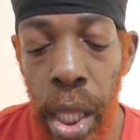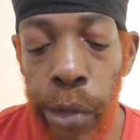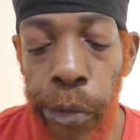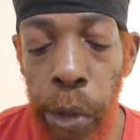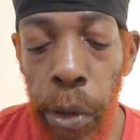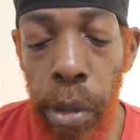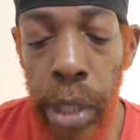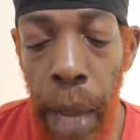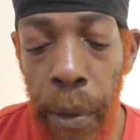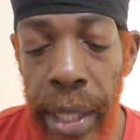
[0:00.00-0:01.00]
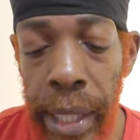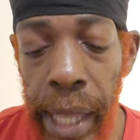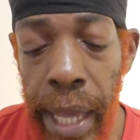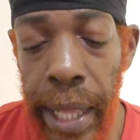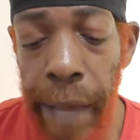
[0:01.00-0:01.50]
So now and
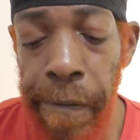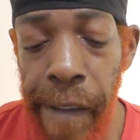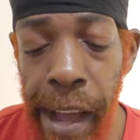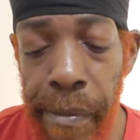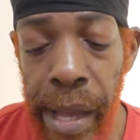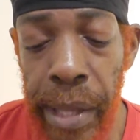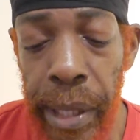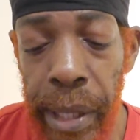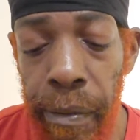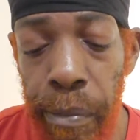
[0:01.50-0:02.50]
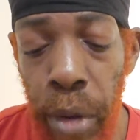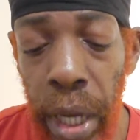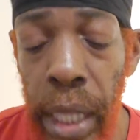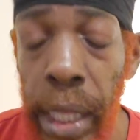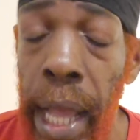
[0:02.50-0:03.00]
then I find myself
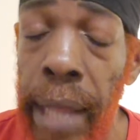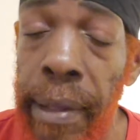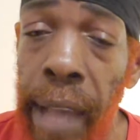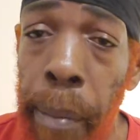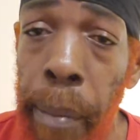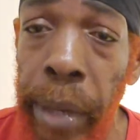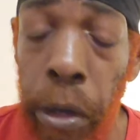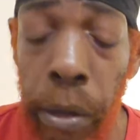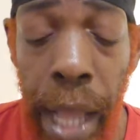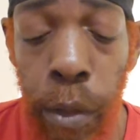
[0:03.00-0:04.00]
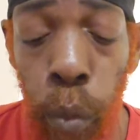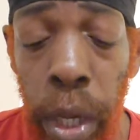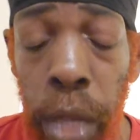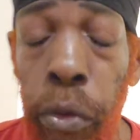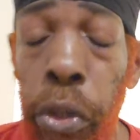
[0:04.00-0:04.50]
bringing that topic or
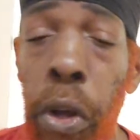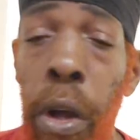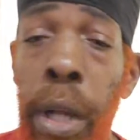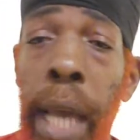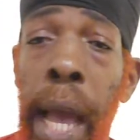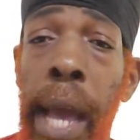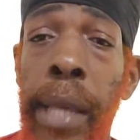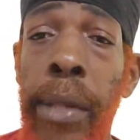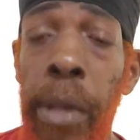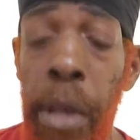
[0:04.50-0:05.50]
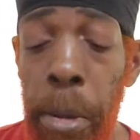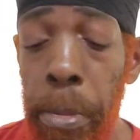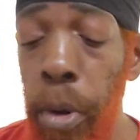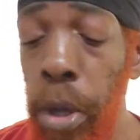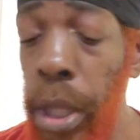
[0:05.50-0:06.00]
that way to your guys.
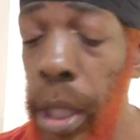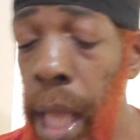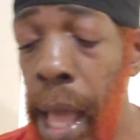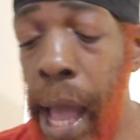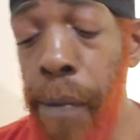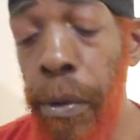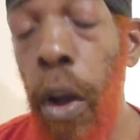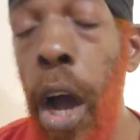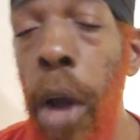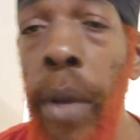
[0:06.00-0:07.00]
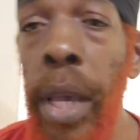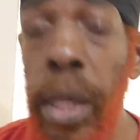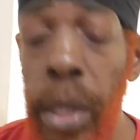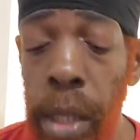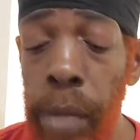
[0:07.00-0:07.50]
But I will
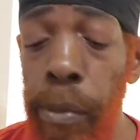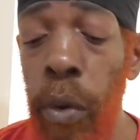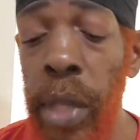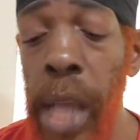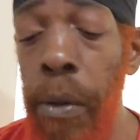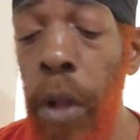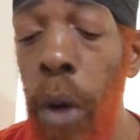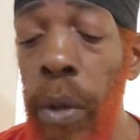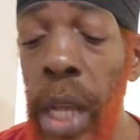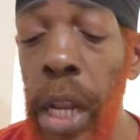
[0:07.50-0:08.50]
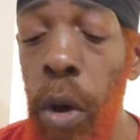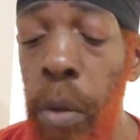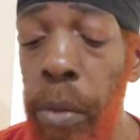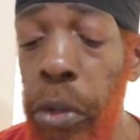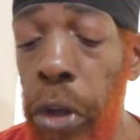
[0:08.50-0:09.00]
always
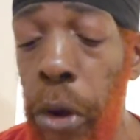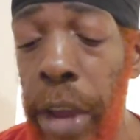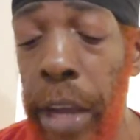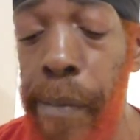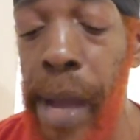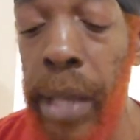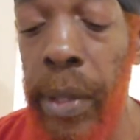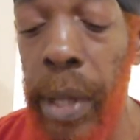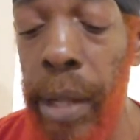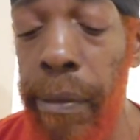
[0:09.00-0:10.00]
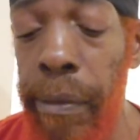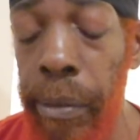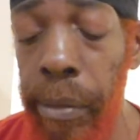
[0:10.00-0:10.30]
allow me to correct myself.